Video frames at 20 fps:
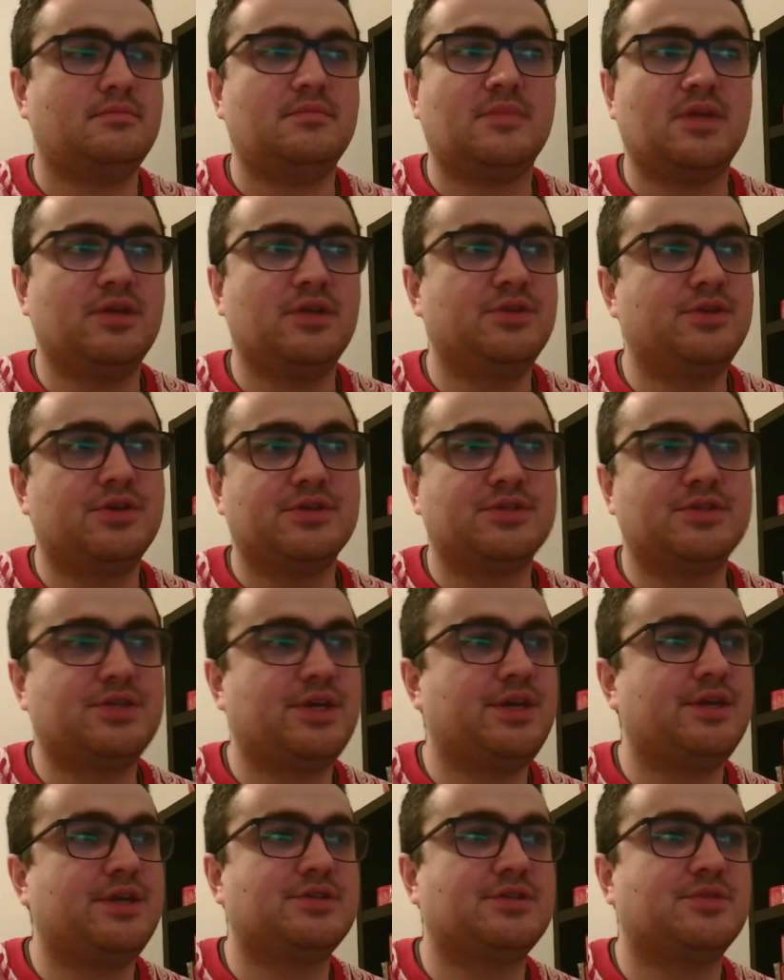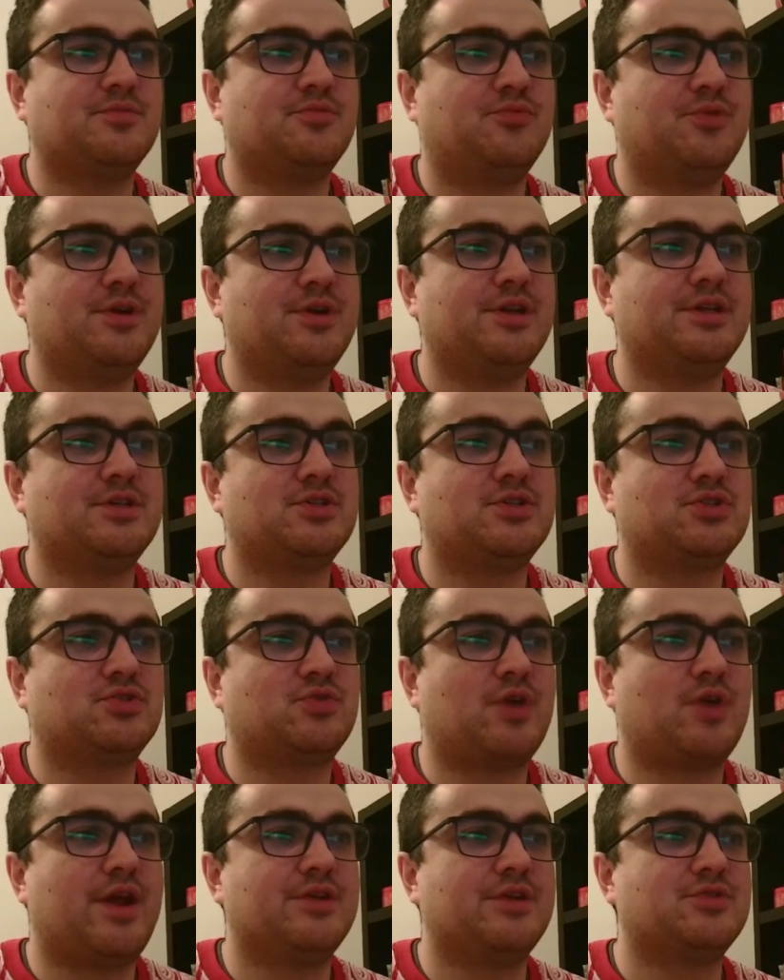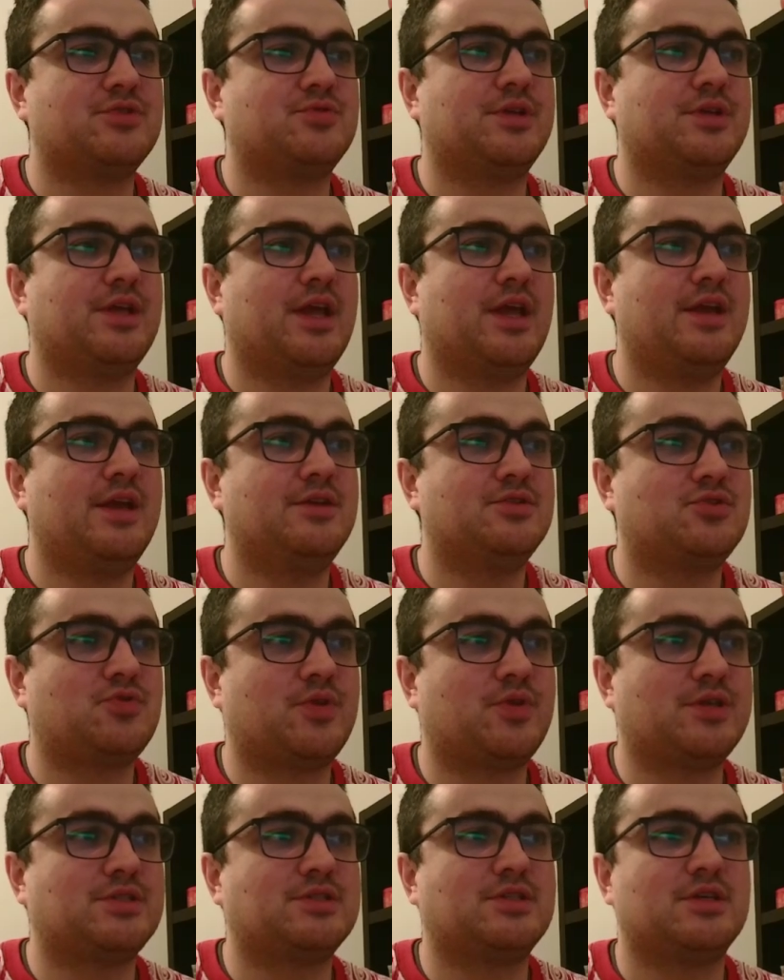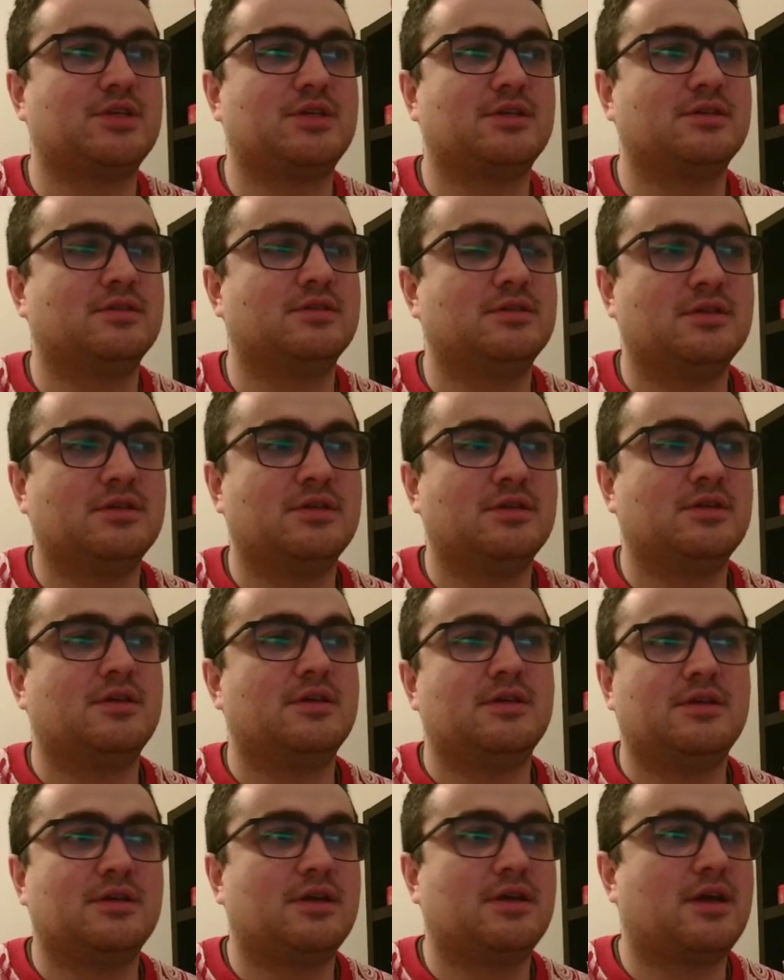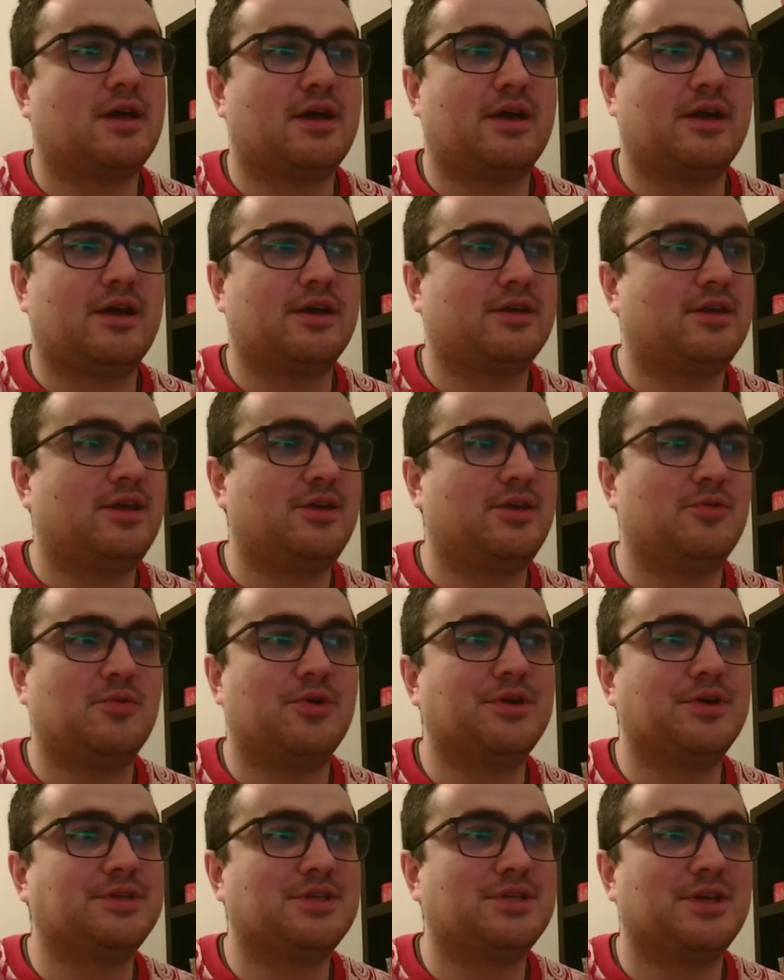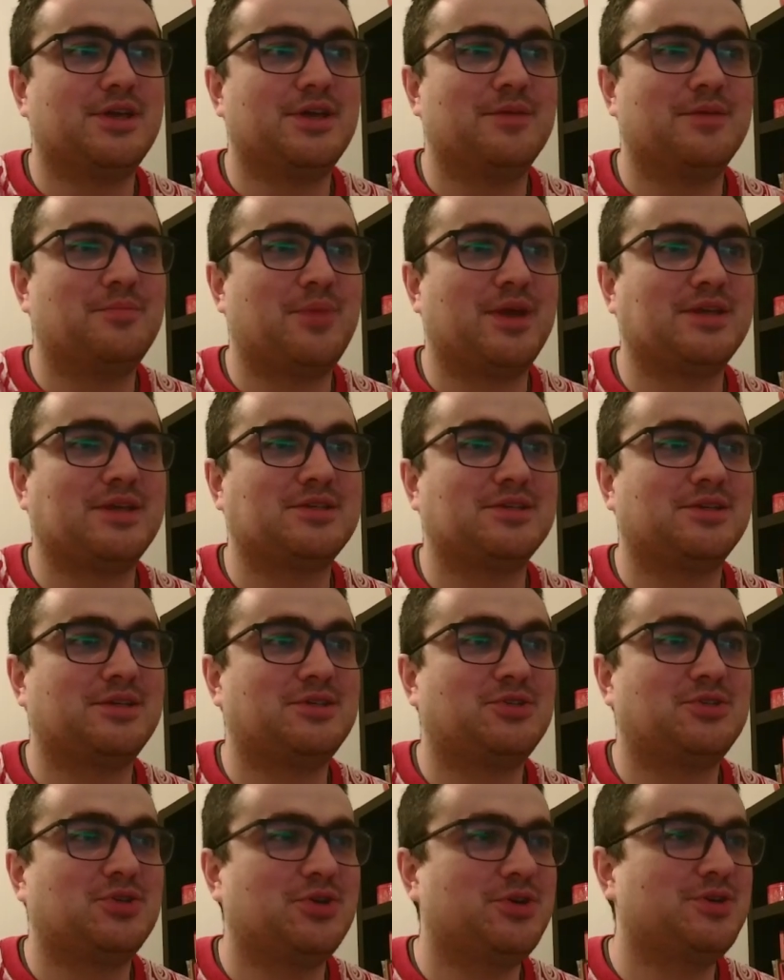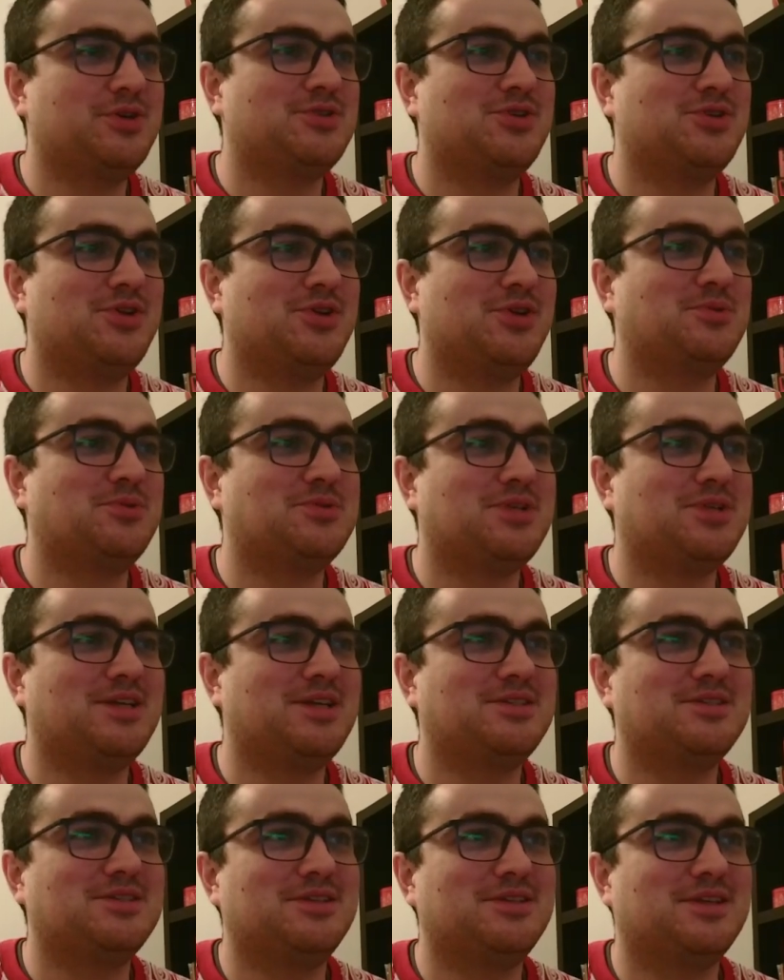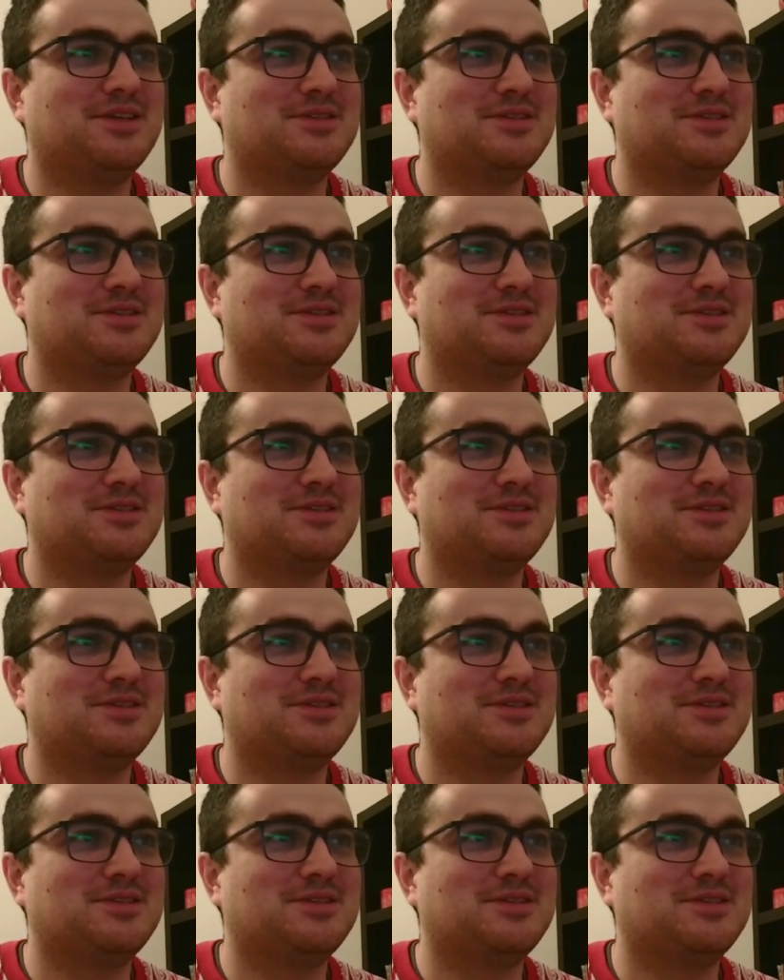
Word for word: You can see some really strange, really interesting uh, keywords here. Basically, church newsletter. That's